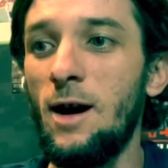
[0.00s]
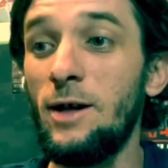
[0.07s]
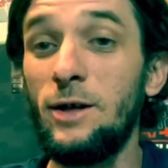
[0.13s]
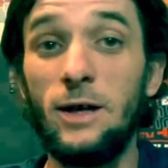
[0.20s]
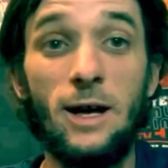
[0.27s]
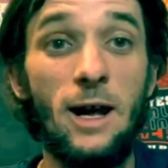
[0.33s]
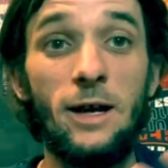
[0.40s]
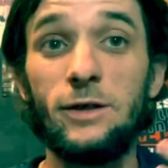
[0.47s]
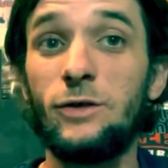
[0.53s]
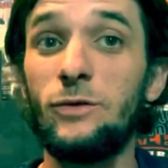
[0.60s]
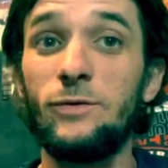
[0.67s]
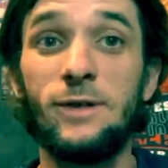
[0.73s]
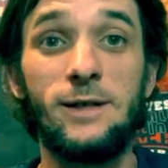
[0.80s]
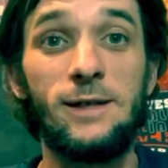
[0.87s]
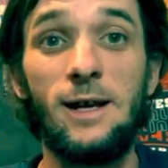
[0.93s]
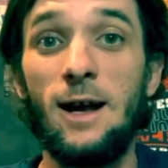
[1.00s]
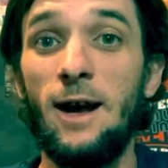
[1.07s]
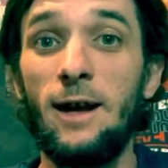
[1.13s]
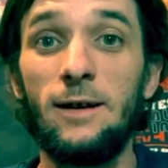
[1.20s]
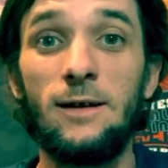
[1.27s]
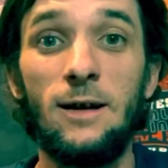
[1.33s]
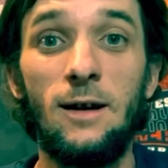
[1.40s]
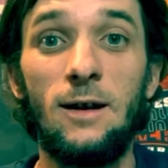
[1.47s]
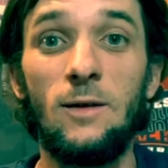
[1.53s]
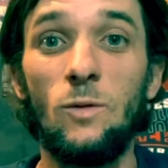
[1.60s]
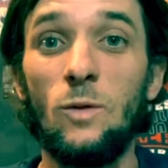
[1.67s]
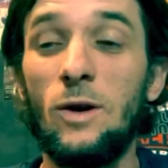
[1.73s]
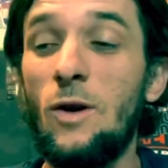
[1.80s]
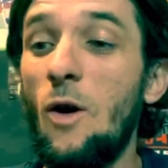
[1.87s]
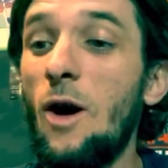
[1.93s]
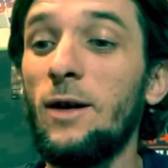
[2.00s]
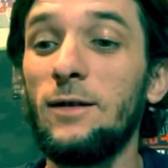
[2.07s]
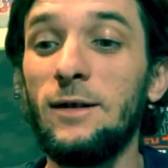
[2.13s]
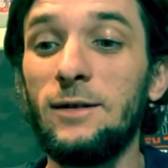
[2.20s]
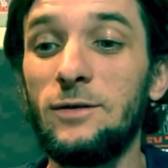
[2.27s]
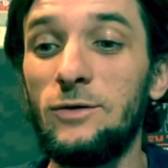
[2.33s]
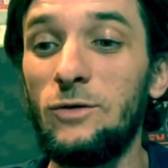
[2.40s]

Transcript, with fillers: you got to choose a side, regardless.